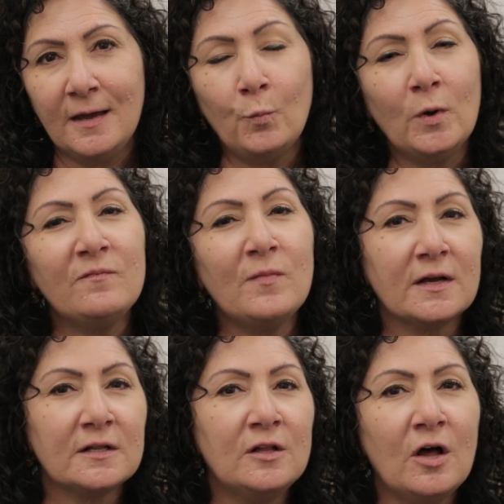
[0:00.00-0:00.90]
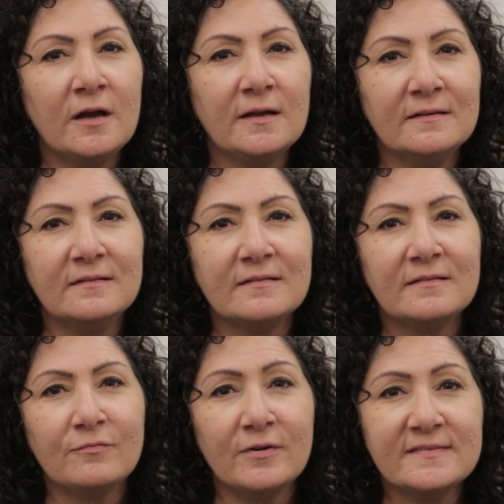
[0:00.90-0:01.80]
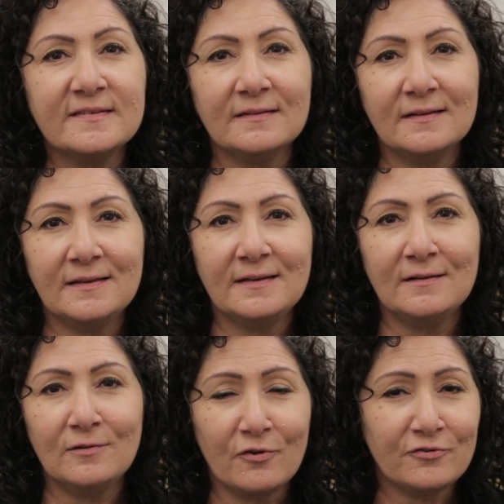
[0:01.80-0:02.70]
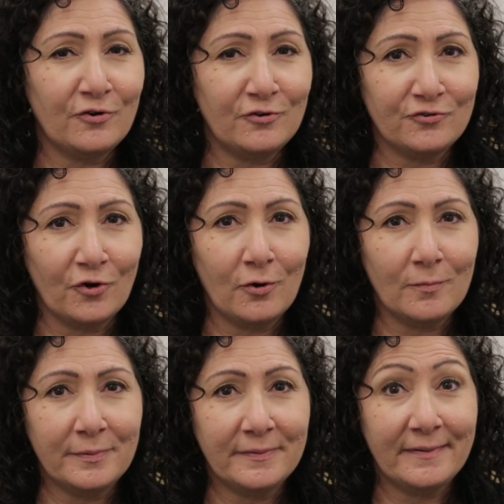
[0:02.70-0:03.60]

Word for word: and one of my clients recently lost her job